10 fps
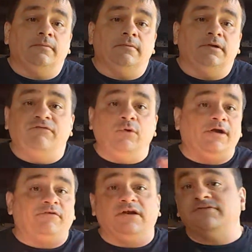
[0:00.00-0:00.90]
If you
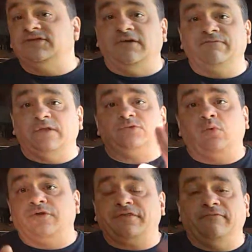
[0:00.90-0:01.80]
have enough stuff that's
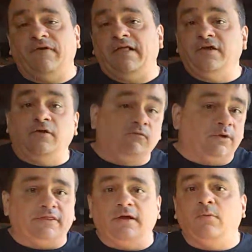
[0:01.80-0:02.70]
worth the value of what
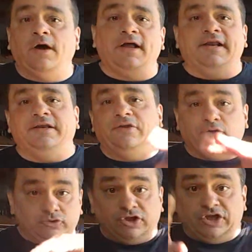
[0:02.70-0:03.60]
they want, and
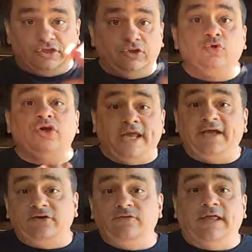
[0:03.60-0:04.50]
you can
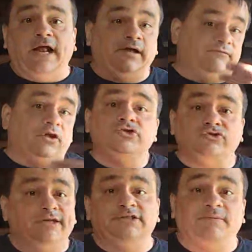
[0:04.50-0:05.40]
do that. I've done
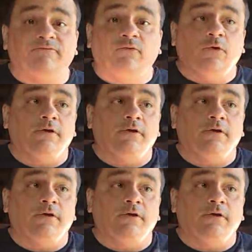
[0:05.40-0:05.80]
trades before.